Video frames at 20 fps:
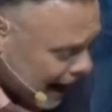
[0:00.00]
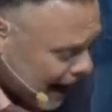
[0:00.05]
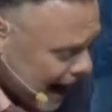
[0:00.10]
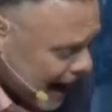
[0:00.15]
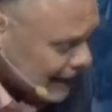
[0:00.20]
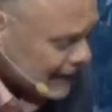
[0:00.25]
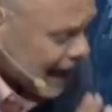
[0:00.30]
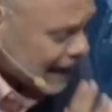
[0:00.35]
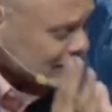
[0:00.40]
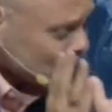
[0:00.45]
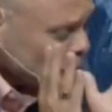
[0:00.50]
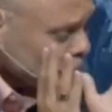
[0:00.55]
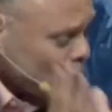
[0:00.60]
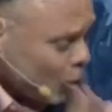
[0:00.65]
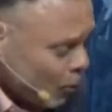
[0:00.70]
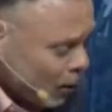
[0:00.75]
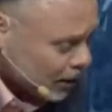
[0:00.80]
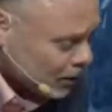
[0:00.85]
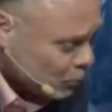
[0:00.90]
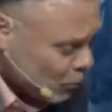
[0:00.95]
I, I
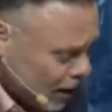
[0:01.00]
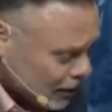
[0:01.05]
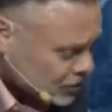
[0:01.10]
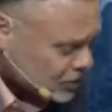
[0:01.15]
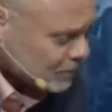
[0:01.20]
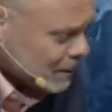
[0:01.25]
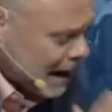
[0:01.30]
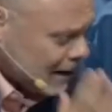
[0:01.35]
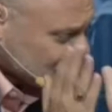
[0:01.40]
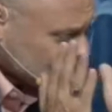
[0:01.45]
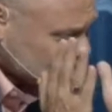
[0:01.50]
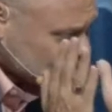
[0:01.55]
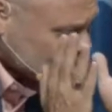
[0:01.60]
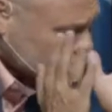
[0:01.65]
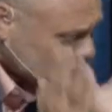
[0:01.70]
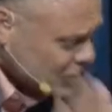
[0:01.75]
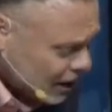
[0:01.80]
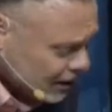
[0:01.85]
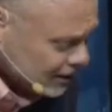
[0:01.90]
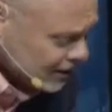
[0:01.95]
don't know what it was about
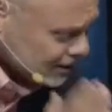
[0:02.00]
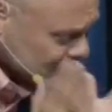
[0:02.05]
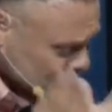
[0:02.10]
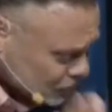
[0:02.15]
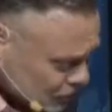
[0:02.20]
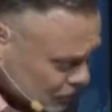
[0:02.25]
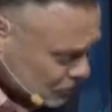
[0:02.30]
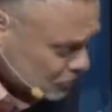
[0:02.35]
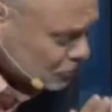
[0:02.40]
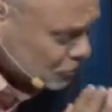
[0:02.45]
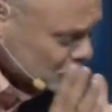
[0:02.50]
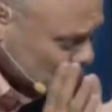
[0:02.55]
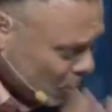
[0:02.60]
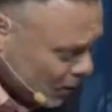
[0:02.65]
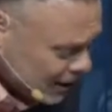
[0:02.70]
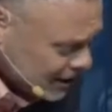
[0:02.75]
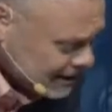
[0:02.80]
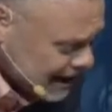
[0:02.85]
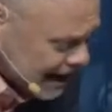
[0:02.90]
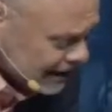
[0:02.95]
Sunday the
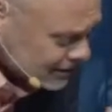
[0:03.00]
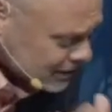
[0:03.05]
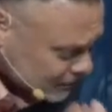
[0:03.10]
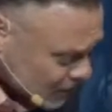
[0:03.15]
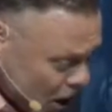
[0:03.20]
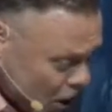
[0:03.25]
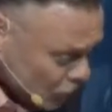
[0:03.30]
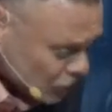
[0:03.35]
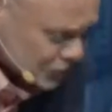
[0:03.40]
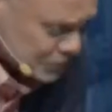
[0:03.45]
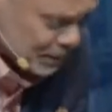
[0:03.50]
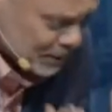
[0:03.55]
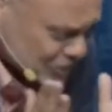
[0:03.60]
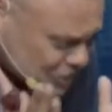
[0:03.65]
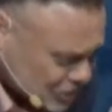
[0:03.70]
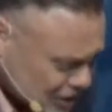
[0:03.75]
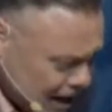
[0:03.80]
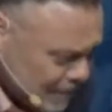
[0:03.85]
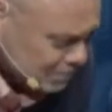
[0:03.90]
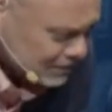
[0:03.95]
29th of August,
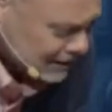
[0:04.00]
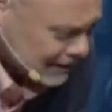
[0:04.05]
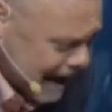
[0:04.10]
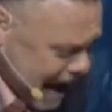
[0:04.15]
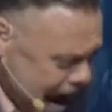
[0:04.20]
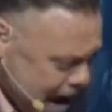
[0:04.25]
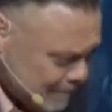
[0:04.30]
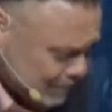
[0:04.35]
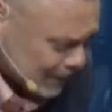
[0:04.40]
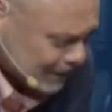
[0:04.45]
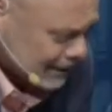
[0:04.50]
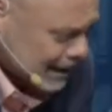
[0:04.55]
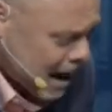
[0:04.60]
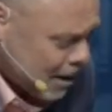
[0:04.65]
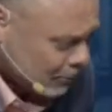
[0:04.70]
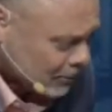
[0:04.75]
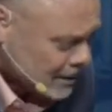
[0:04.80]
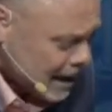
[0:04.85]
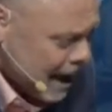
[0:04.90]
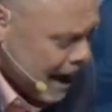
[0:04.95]
but something happened and
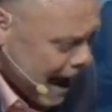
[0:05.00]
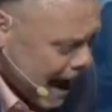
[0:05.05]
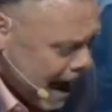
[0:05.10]
I was,